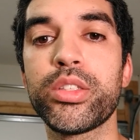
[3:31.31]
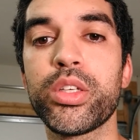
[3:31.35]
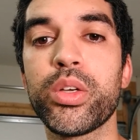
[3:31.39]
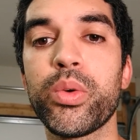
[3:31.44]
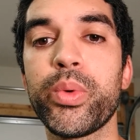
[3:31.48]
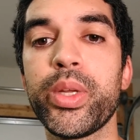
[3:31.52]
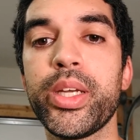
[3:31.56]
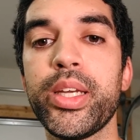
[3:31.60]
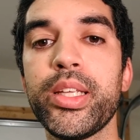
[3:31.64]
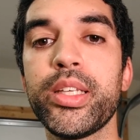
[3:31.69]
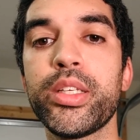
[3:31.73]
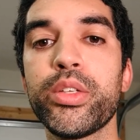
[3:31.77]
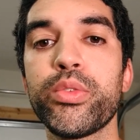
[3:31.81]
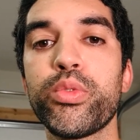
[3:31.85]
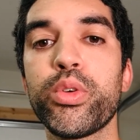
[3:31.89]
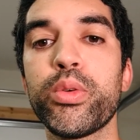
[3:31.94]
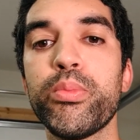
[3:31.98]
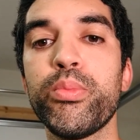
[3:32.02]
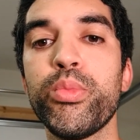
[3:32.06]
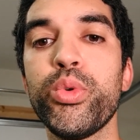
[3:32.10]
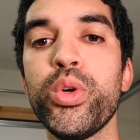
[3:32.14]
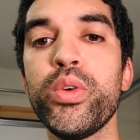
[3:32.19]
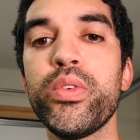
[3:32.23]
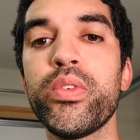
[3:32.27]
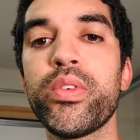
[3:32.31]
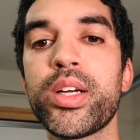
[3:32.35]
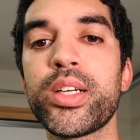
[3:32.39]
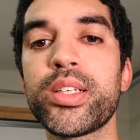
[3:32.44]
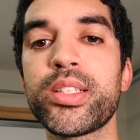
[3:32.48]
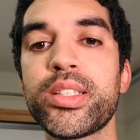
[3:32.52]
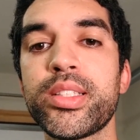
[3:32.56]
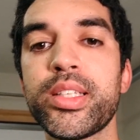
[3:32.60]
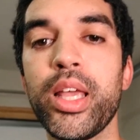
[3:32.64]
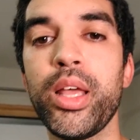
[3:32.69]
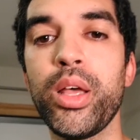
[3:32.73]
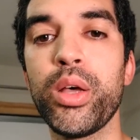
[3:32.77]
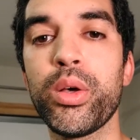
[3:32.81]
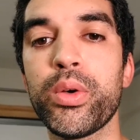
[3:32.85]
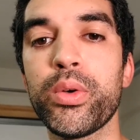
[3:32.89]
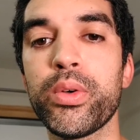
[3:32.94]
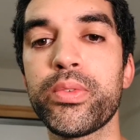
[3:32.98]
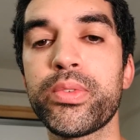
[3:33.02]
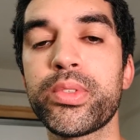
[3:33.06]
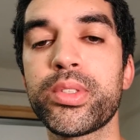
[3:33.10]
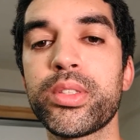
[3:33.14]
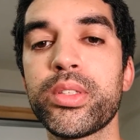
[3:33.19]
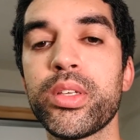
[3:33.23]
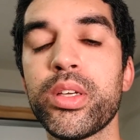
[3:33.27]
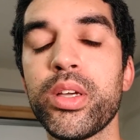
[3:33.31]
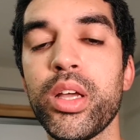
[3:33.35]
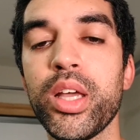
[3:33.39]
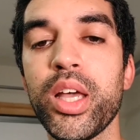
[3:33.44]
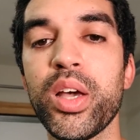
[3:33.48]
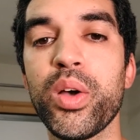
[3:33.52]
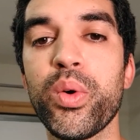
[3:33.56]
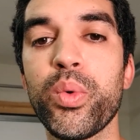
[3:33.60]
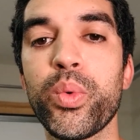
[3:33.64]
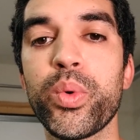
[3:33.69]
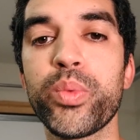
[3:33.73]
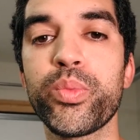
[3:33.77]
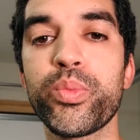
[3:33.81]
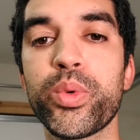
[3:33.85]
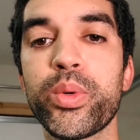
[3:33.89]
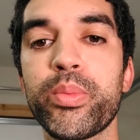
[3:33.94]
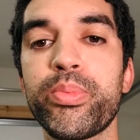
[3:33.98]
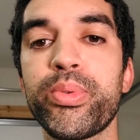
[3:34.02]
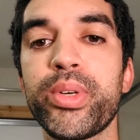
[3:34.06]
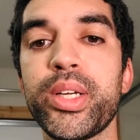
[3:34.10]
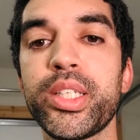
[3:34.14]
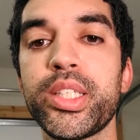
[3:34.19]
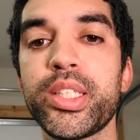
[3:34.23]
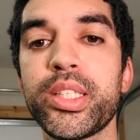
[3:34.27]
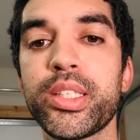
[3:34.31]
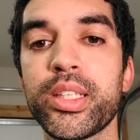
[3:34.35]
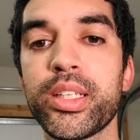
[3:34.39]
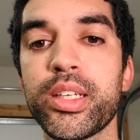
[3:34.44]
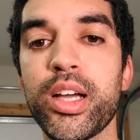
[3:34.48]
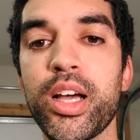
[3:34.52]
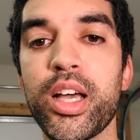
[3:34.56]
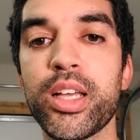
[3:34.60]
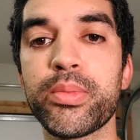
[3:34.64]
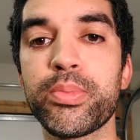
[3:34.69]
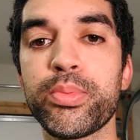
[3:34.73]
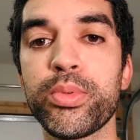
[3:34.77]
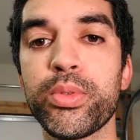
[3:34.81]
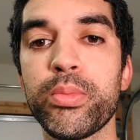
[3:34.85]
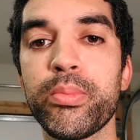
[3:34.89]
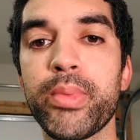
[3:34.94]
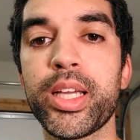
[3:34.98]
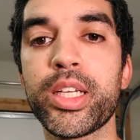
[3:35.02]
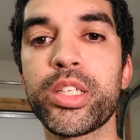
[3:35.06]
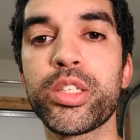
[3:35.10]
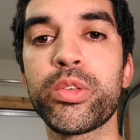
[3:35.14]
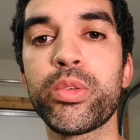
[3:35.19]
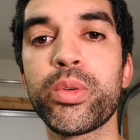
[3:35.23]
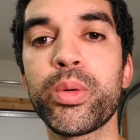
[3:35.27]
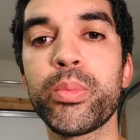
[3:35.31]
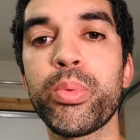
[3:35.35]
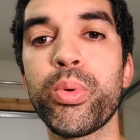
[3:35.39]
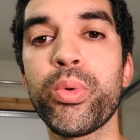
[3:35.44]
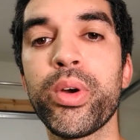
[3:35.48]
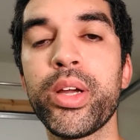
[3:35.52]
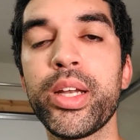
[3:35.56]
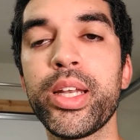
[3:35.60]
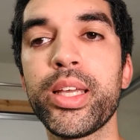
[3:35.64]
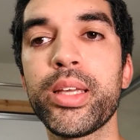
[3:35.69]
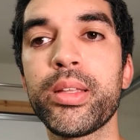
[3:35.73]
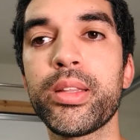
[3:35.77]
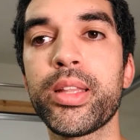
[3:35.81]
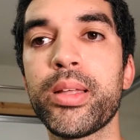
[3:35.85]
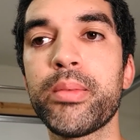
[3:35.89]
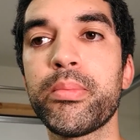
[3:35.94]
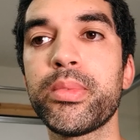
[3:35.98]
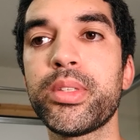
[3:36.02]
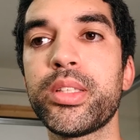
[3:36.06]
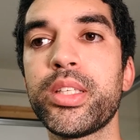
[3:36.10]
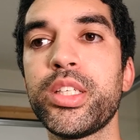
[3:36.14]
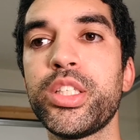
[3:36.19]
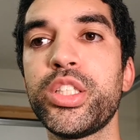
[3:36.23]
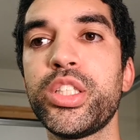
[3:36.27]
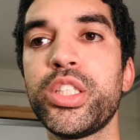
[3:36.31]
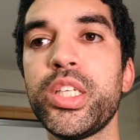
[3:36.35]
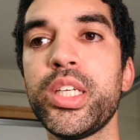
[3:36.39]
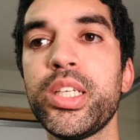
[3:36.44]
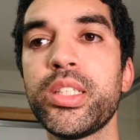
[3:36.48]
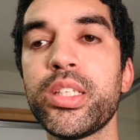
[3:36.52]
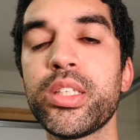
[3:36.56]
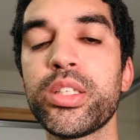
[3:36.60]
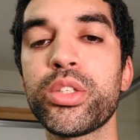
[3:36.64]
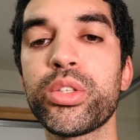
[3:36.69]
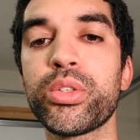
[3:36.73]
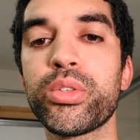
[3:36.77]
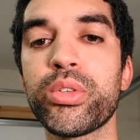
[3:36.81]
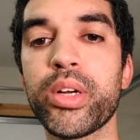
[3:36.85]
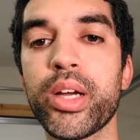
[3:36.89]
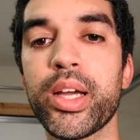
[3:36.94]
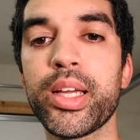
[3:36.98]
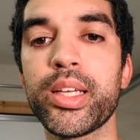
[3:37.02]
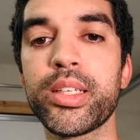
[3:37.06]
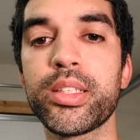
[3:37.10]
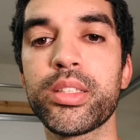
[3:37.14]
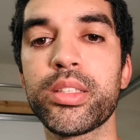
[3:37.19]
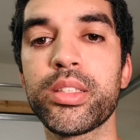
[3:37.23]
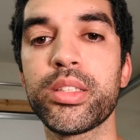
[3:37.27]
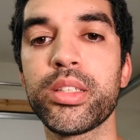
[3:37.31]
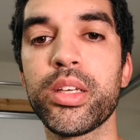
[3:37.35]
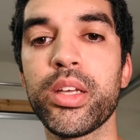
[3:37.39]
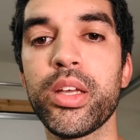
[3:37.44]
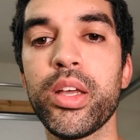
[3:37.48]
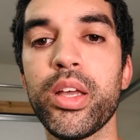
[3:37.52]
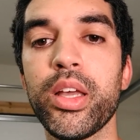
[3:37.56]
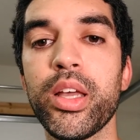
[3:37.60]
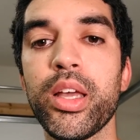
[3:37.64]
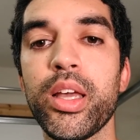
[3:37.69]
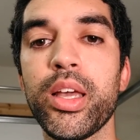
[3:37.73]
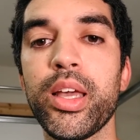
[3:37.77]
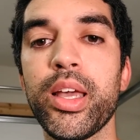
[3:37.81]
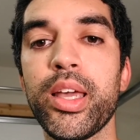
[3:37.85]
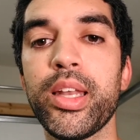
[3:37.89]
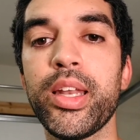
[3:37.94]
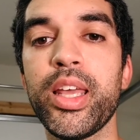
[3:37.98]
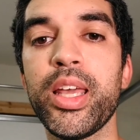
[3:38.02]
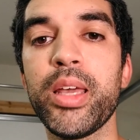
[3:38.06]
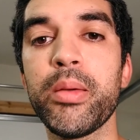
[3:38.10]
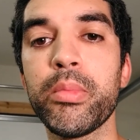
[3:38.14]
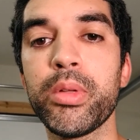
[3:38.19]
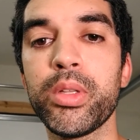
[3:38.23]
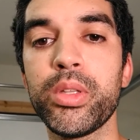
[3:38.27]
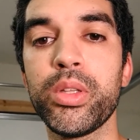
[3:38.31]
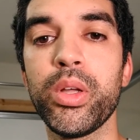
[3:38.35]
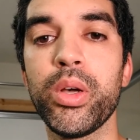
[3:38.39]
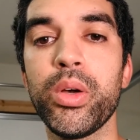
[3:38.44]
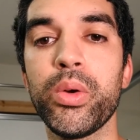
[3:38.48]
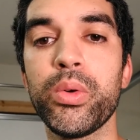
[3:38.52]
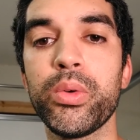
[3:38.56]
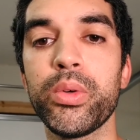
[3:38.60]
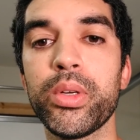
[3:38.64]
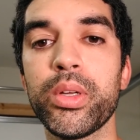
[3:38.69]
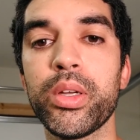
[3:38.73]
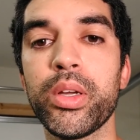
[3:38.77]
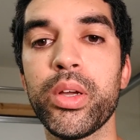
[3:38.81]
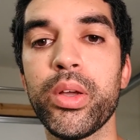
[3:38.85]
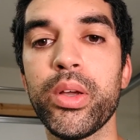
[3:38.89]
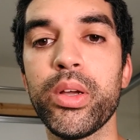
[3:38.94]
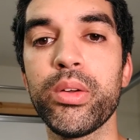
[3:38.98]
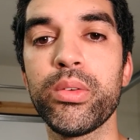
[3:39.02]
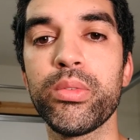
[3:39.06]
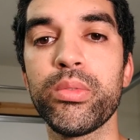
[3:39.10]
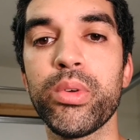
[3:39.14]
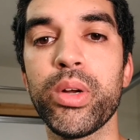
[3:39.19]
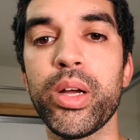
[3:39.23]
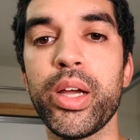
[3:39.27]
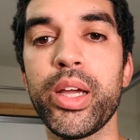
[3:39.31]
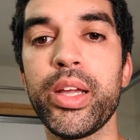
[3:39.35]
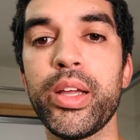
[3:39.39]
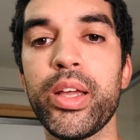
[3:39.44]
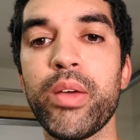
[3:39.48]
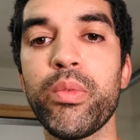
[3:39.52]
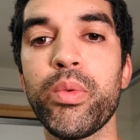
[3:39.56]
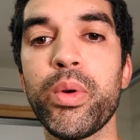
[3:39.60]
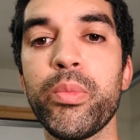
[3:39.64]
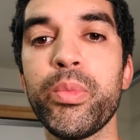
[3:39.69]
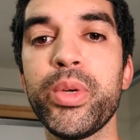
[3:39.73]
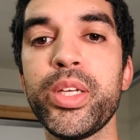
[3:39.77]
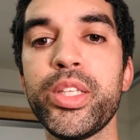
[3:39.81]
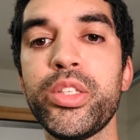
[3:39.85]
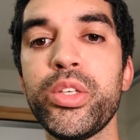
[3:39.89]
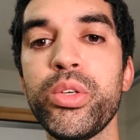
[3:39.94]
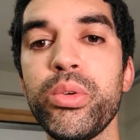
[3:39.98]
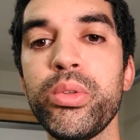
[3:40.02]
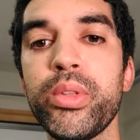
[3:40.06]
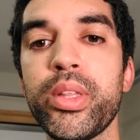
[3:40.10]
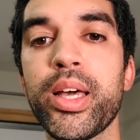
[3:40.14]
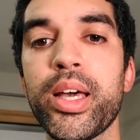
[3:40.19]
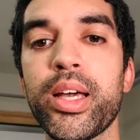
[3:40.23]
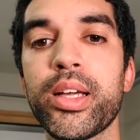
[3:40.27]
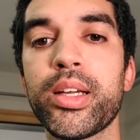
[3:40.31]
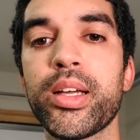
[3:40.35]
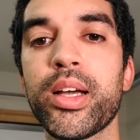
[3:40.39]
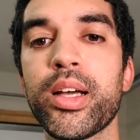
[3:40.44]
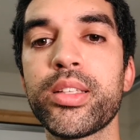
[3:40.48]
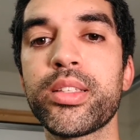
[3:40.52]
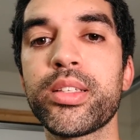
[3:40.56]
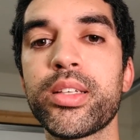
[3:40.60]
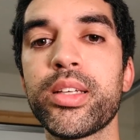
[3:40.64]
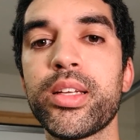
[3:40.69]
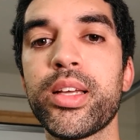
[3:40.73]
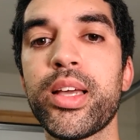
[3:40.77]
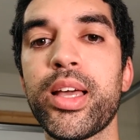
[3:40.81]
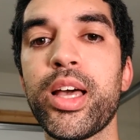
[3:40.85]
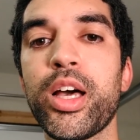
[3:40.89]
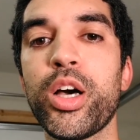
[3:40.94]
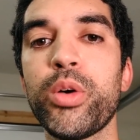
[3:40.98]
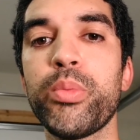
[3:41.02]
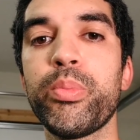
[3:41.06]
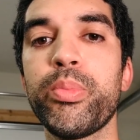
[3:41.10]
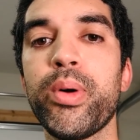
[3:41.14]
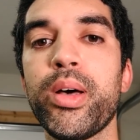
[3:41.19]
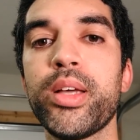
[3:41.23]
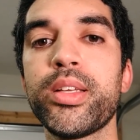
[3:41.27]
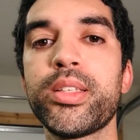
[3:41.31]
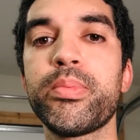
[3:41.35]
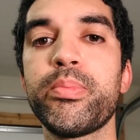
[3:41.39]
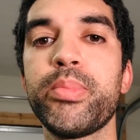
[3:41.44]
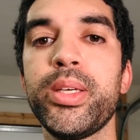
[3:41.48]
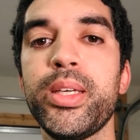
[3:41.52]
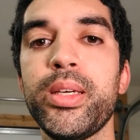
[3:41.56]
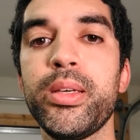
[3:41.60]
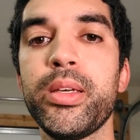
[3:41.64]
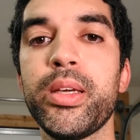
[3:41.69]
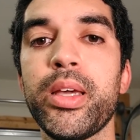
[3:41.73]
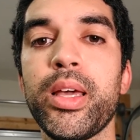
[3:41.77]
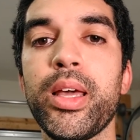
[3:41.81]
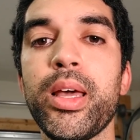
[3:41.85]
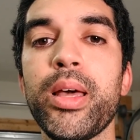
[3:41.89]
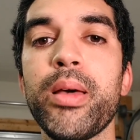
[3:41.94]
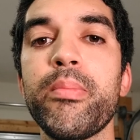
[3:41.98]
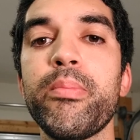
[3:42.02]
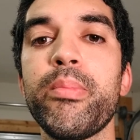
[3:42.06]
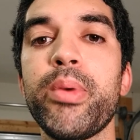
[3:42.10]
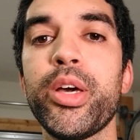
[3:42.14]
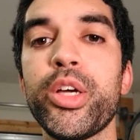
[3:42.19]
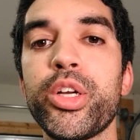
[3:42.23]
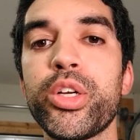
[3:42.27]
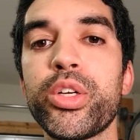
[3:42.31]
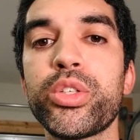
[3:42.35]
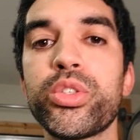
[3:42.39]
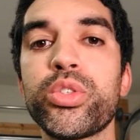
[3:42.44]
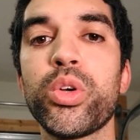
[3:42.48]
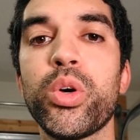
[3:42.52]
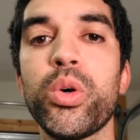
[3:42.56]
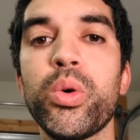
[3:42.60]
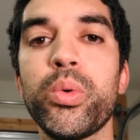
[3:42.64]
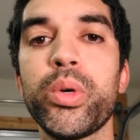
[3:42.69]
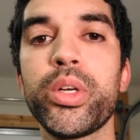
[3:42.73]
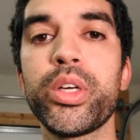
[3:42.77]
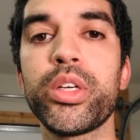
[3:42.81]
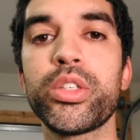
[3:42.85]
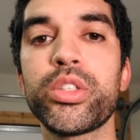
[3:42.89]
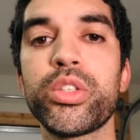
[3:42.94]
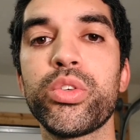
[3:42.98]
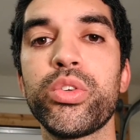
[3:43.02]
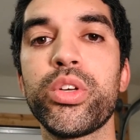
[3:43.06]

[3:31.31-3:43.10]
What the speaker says: So we need to remove ourselves when we're preaching the gospel. Make sure we're pointing them to Jesus Christ and him alone, right? And when we do that, God's going to help us be better soul winners.